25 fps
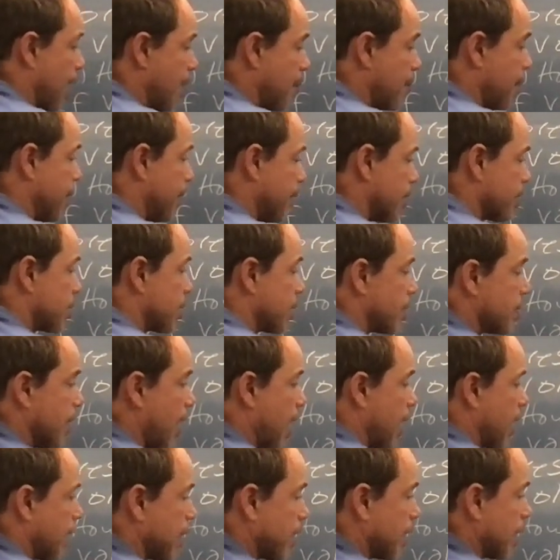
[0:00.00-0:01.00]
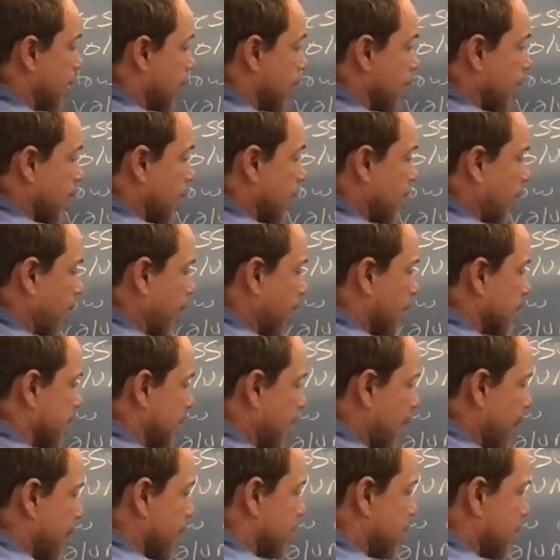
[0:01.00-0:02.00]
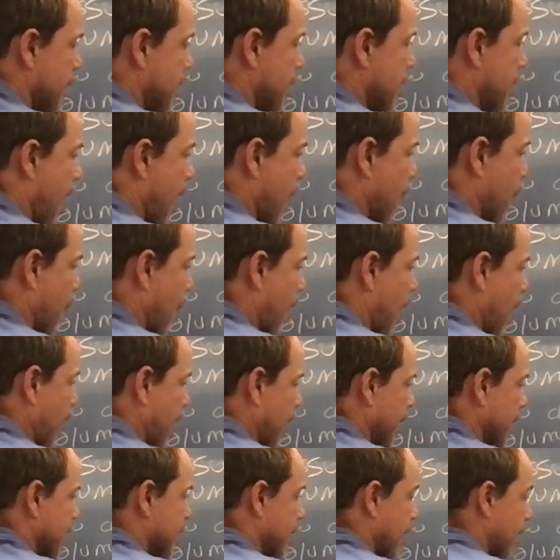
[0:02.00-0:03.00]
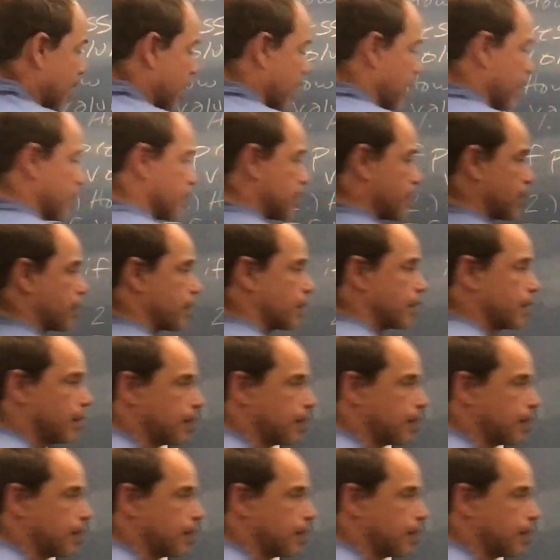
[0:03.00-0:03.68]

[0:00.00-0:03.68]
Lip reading: I mean, this is not, like I said, this is not rocket science,